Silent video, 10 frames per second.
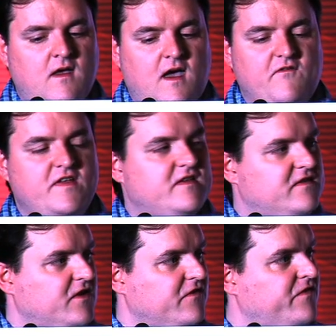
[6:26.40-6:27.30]
And this is
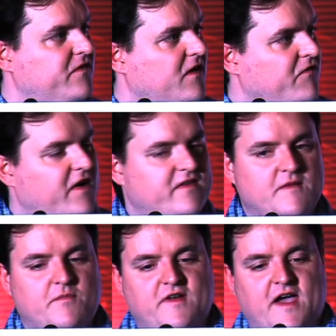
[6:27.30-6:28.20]
sort of a very
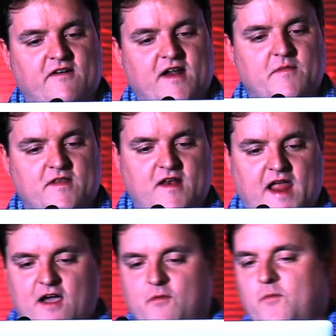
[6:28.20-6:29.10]
simple diagram. I don't know
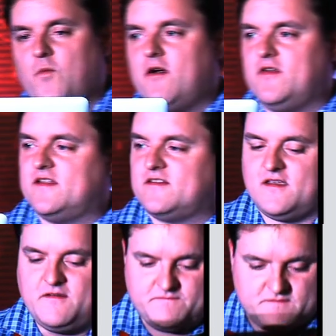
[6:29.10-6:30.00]
how well you can see it.